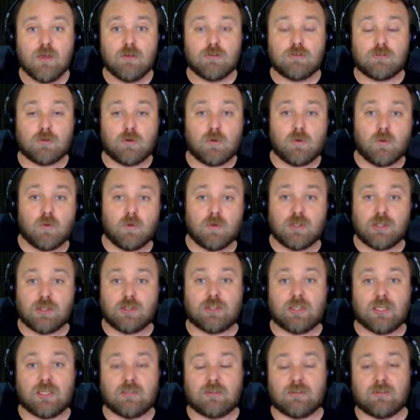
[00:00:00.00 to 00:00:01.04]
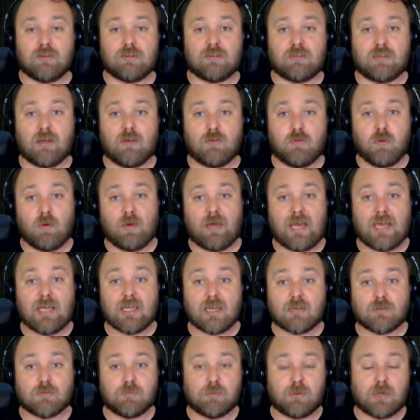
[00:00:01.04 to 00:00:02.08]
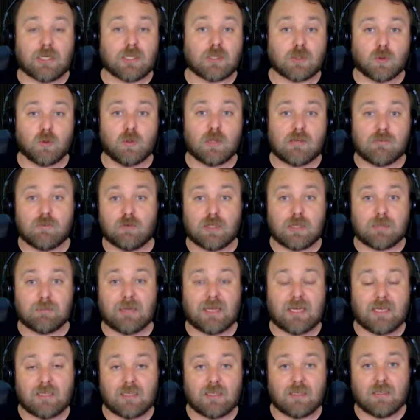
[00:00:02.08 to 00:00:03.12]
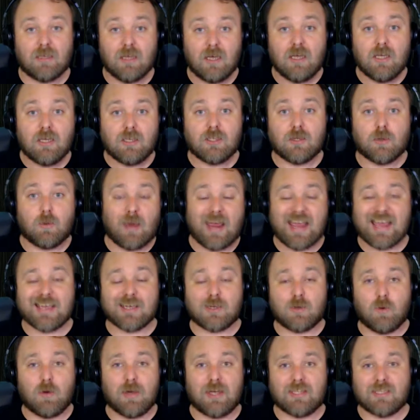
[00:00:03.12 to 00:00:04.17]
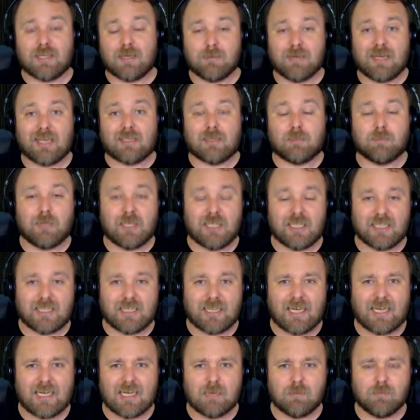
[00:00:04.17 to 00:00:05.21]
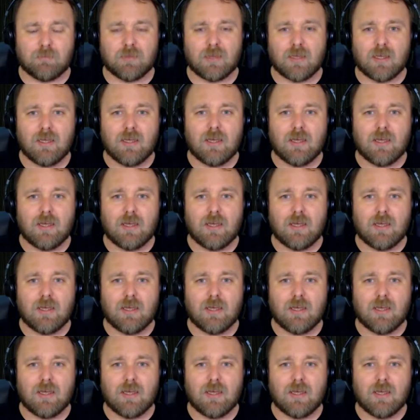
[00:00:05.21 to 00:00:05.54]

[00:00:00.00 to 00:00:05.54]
So you think to yourself, well, hey, that's pretty cool. I've only paid £8 and I'm getting to play the game.